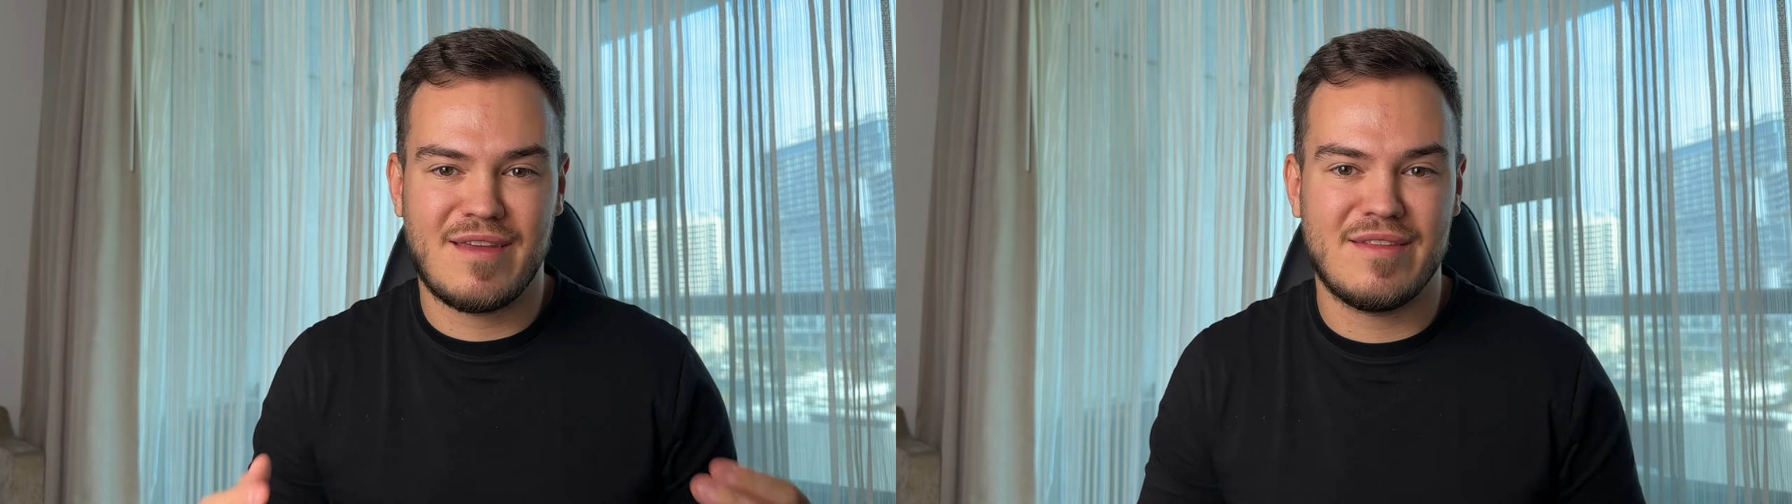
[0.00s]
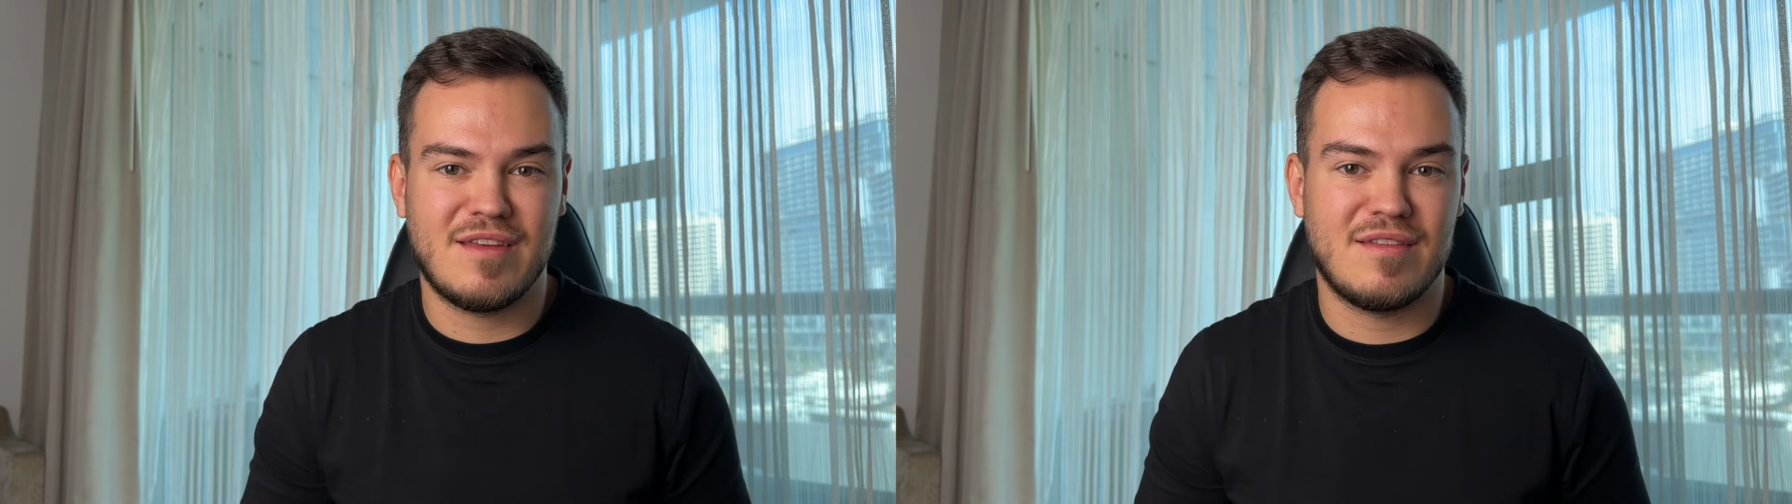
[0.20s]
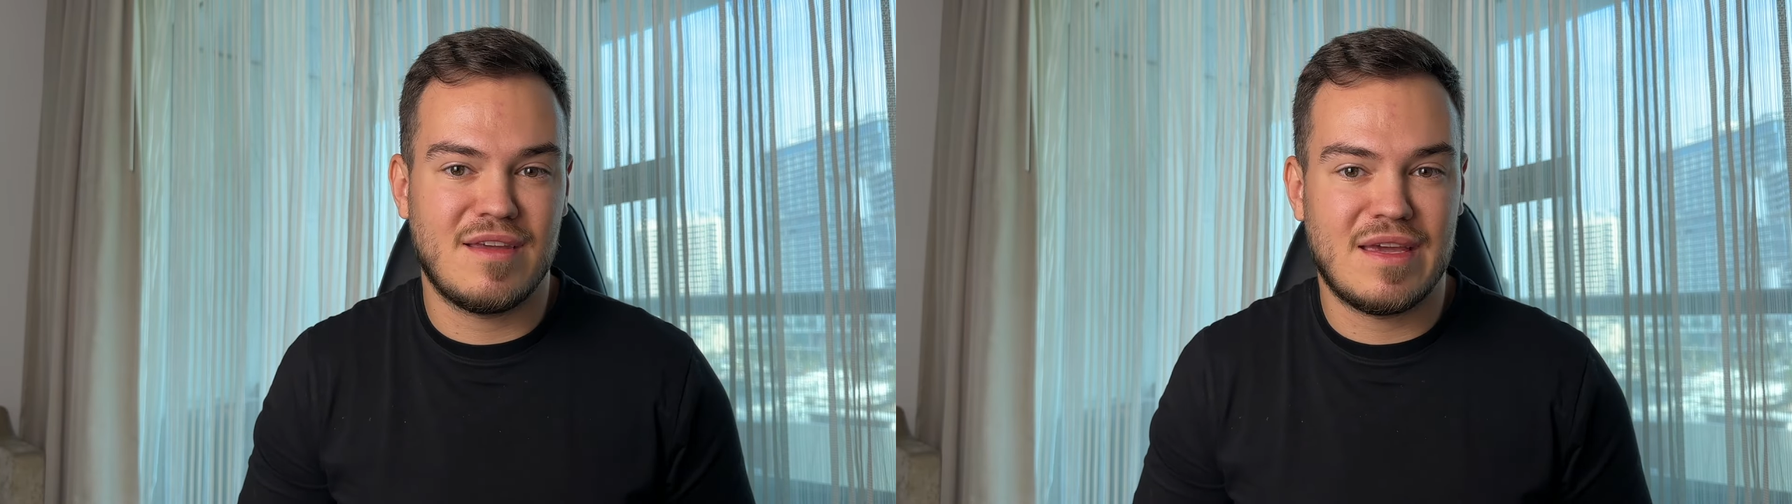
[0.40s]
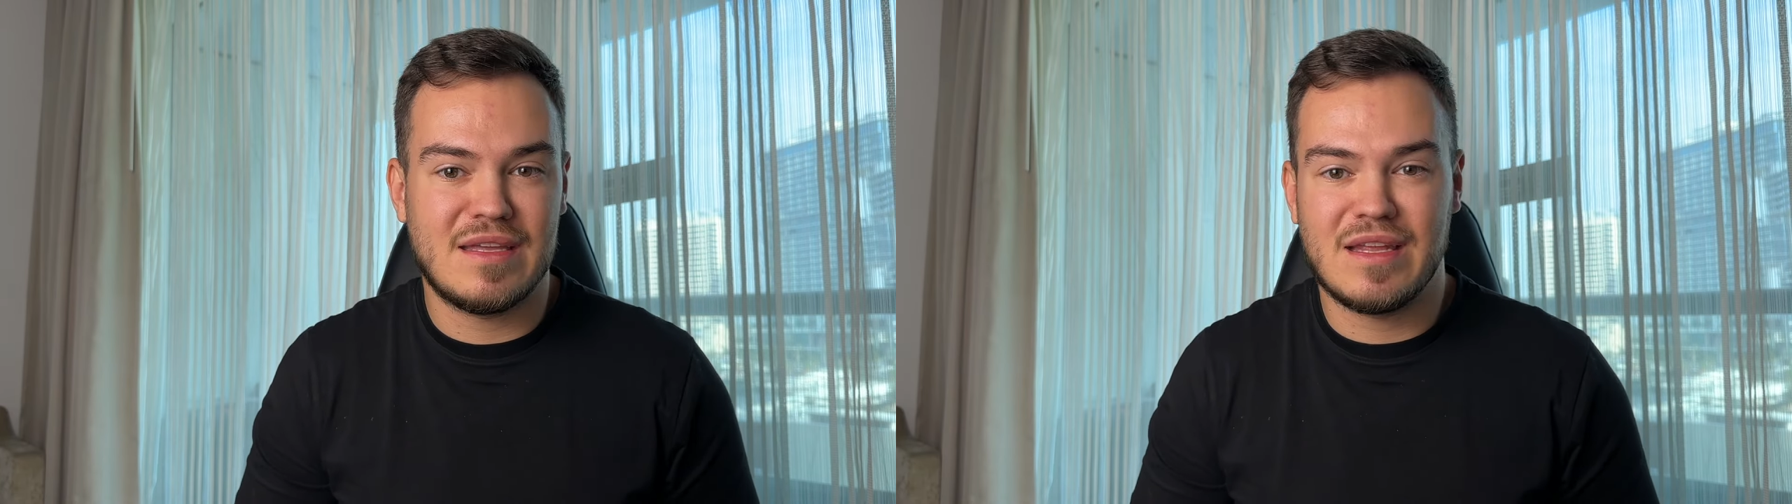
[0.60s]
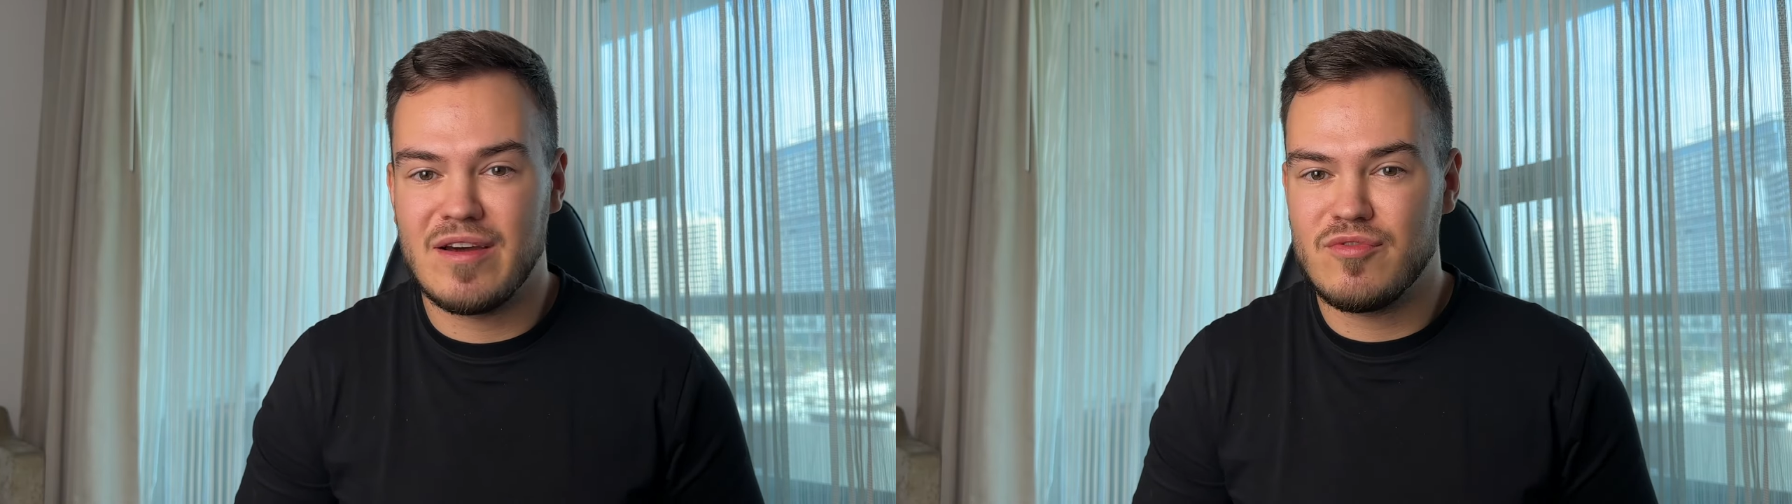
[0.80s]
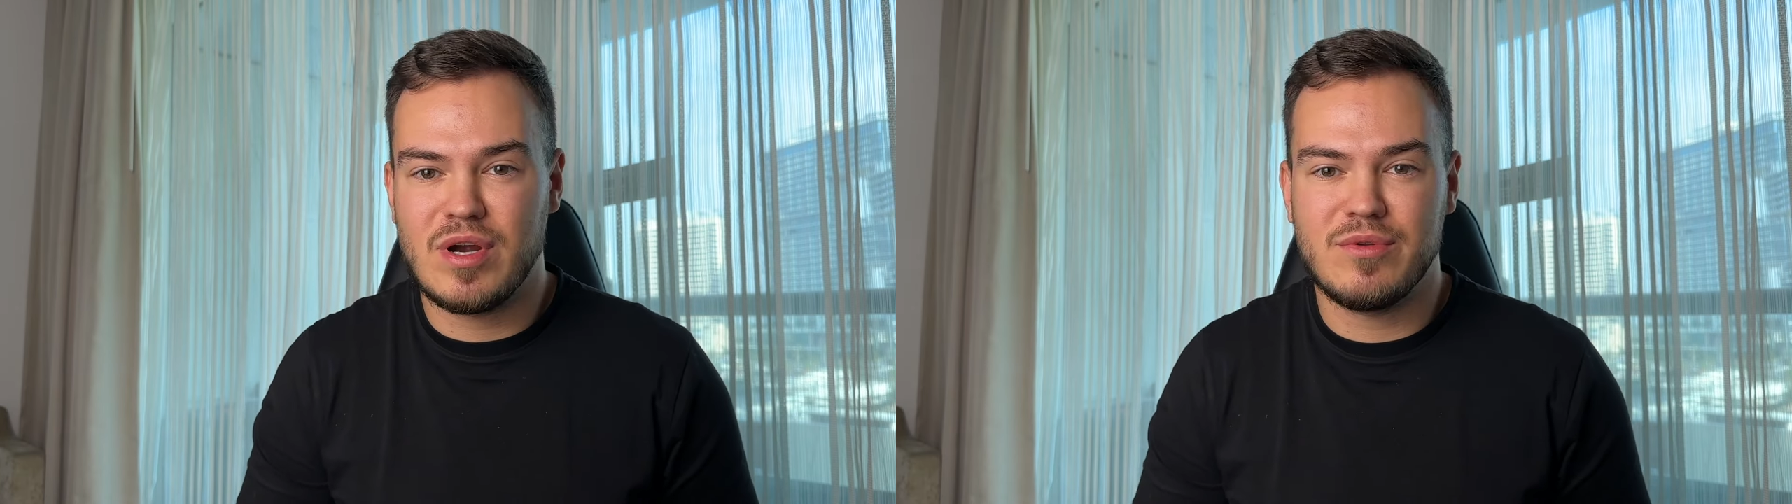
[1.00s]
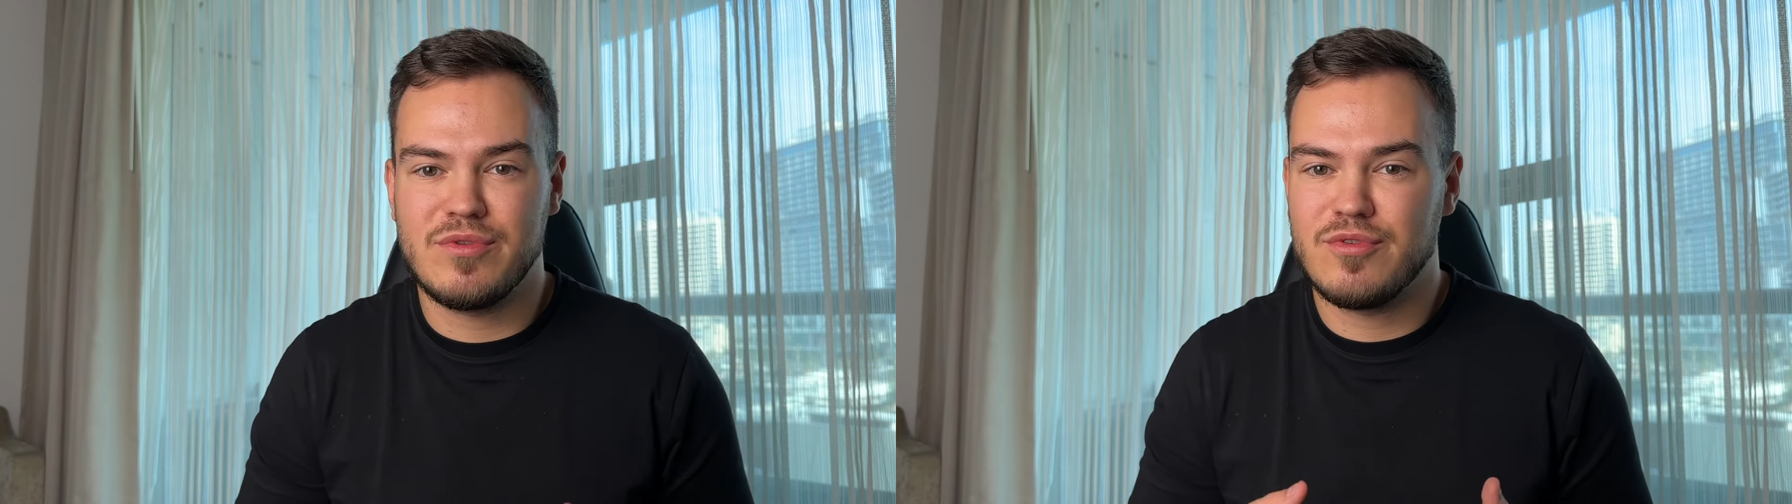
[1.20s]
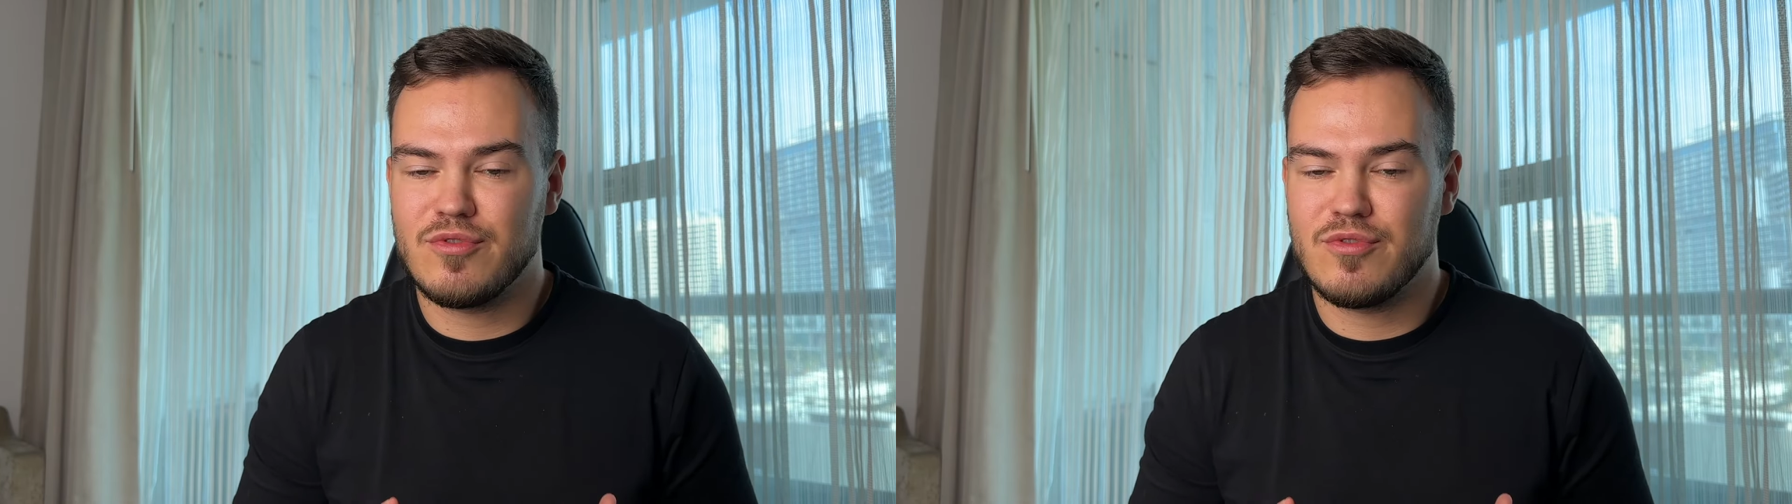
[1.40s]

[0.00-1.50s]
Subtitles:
tenant in around